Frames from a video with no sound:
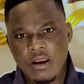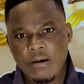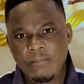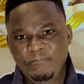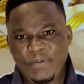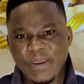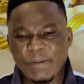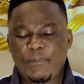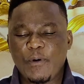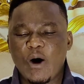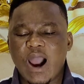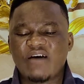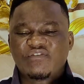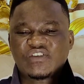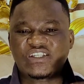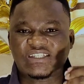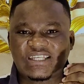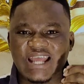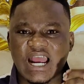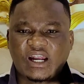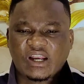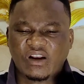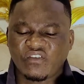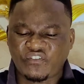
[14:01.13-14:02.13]
People have
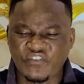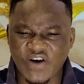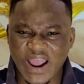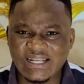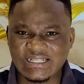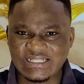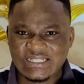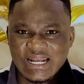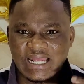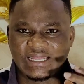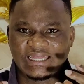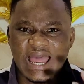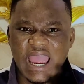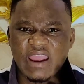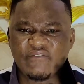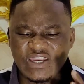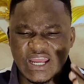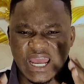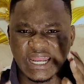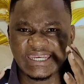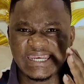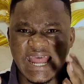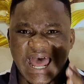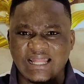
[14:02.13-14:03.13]
sacrificed their life,
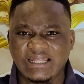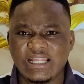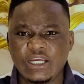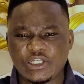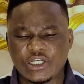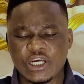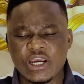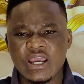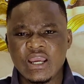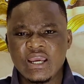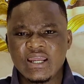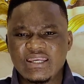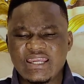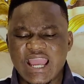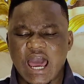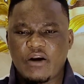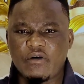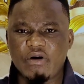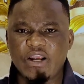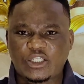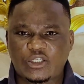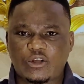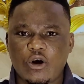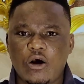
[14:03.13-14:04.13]
their knowledge, their
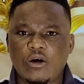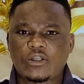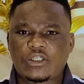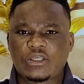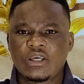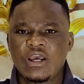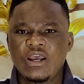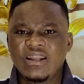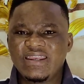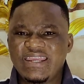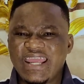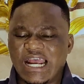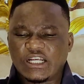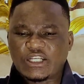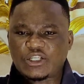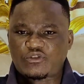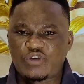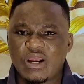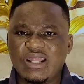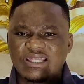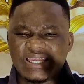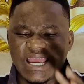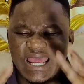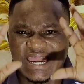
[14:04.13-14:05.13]
resource, their
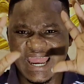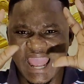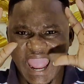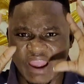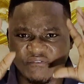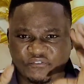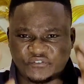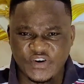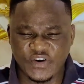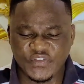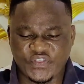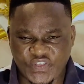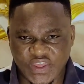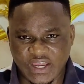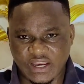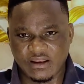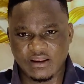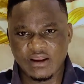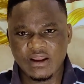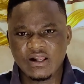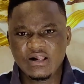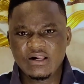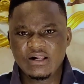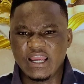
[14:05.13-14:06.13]
strength, and
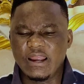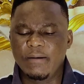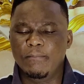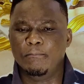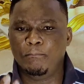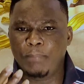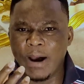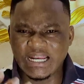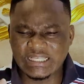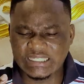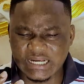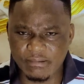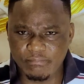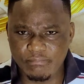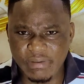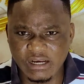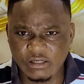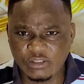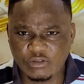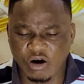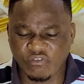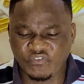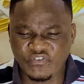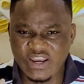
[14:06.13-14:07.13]
everything in
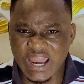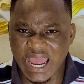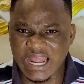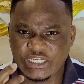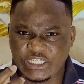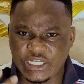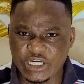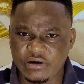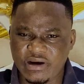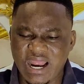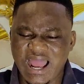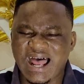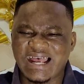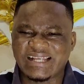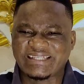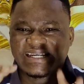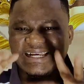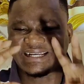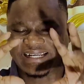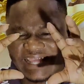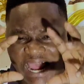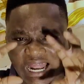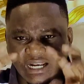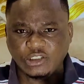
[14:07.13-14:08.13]
betterment of Nigeria as
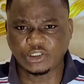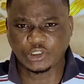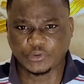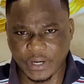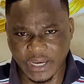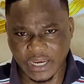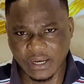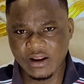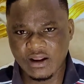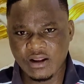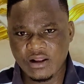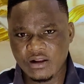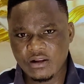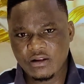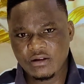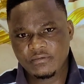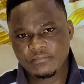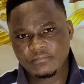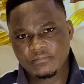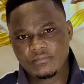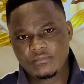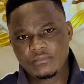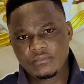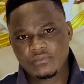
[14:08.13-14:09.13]
a country.
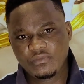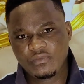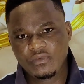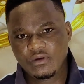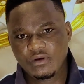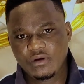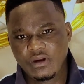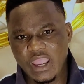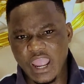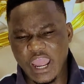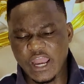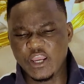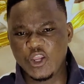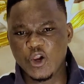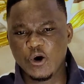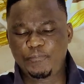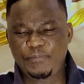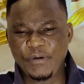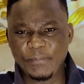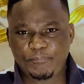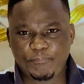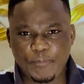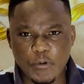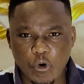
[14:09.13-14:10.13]
And you
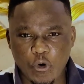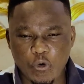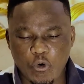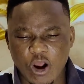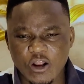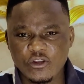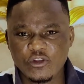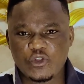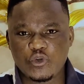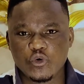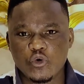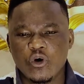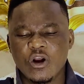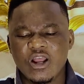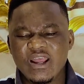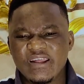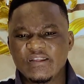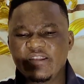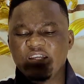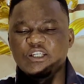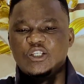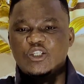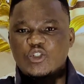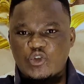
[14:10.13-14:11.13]
people want to
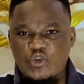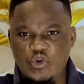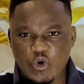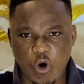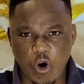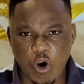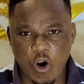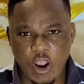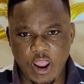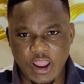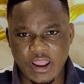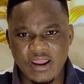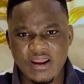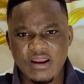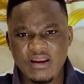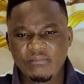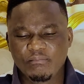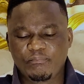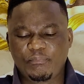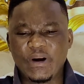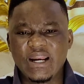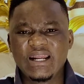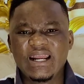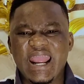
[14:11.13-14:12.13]
destroy,
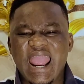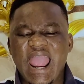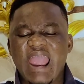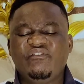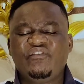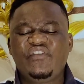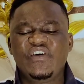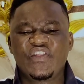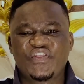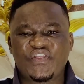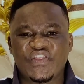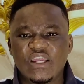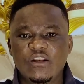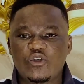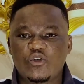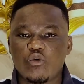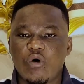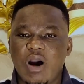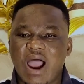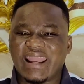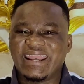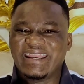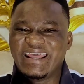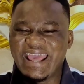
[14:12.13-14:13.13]
bring everything to
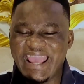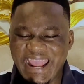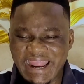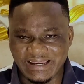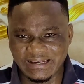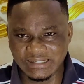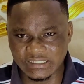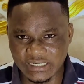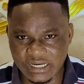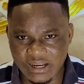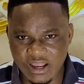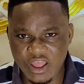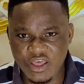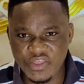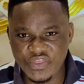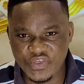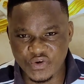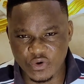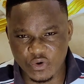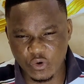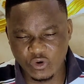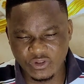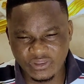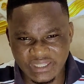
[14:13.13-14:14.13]
an end
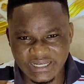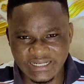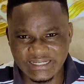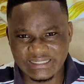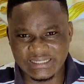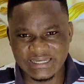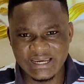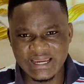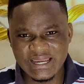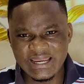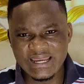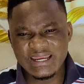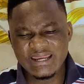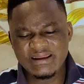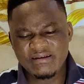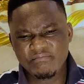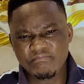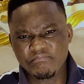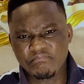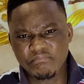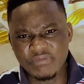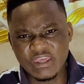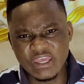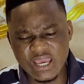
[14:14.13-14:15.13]
through these
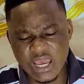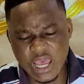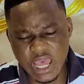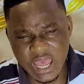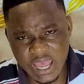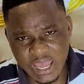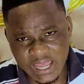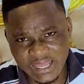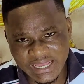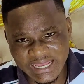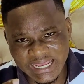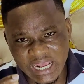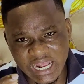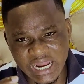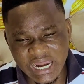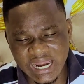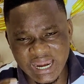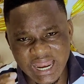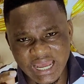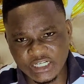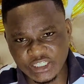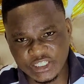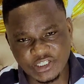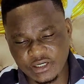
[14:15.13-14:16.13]
mere
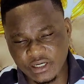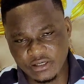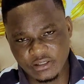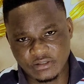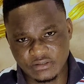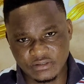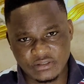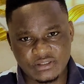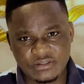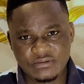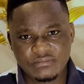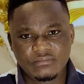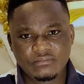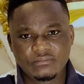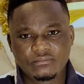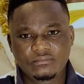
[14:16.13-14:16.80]
elections